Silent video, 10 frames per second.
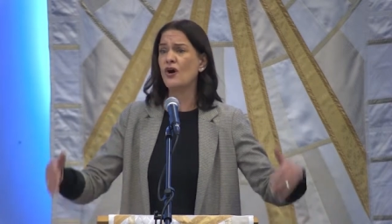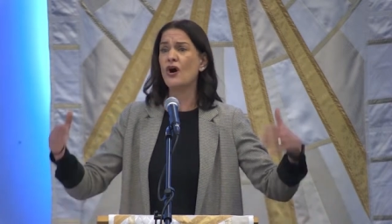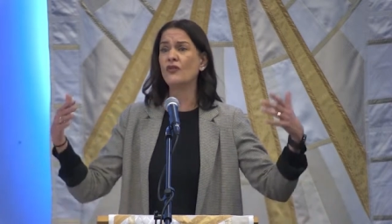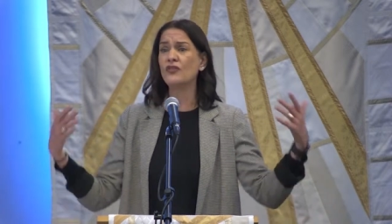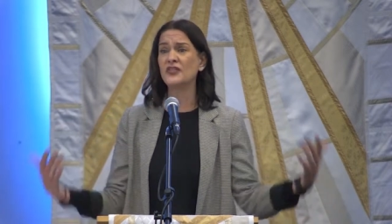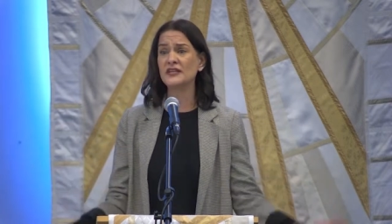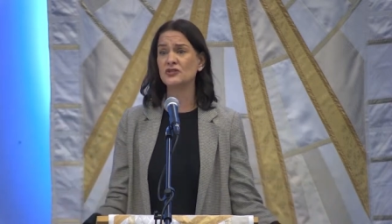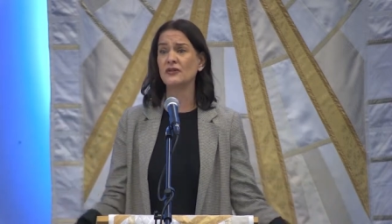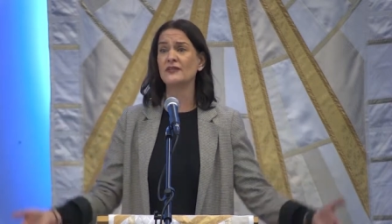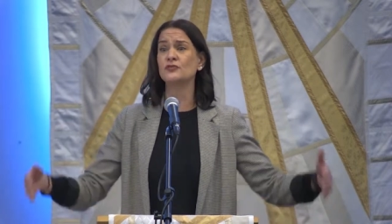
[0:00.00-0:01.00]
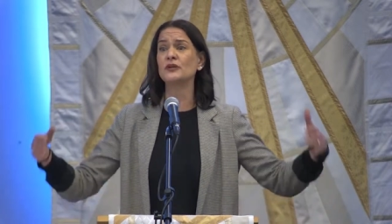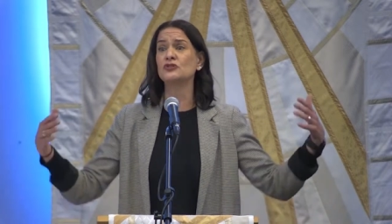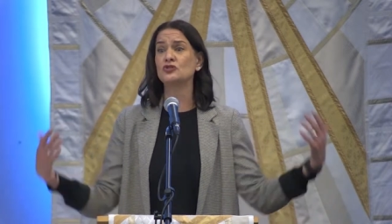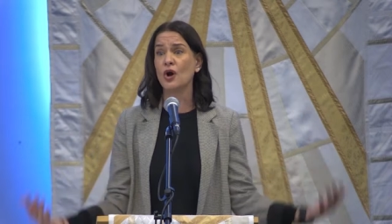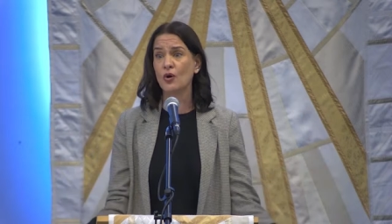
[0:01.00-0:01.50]
all the things in our lives we
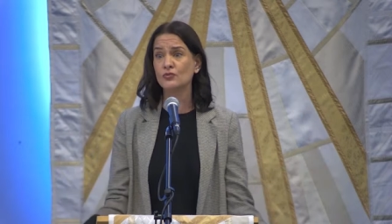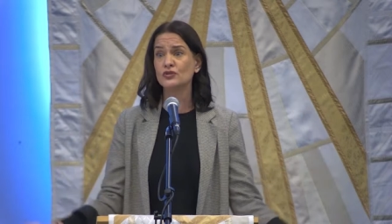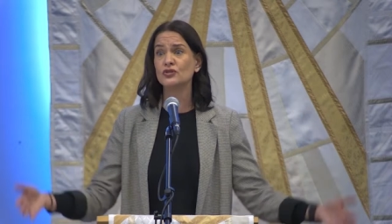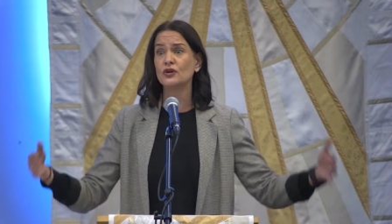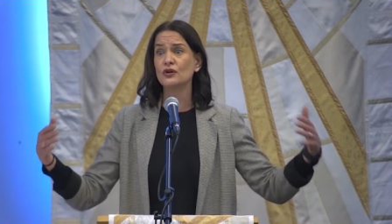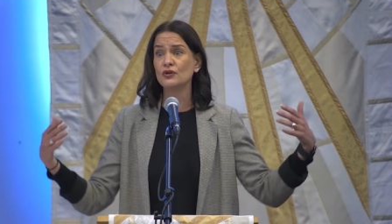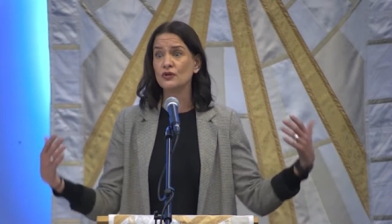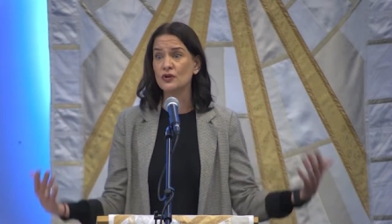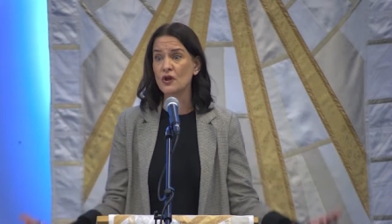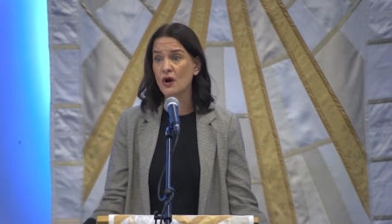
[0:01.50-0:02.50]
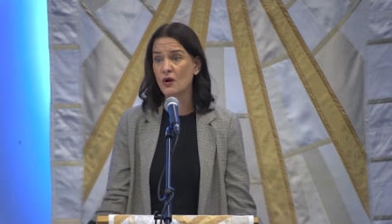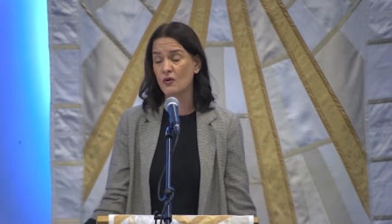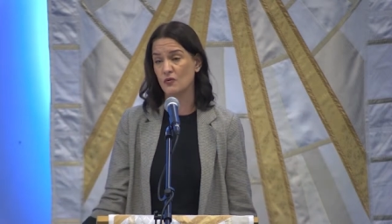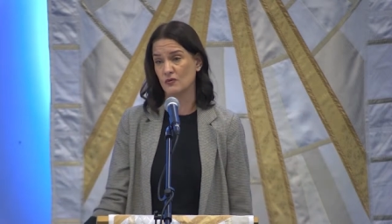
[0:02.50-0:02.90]
don't know.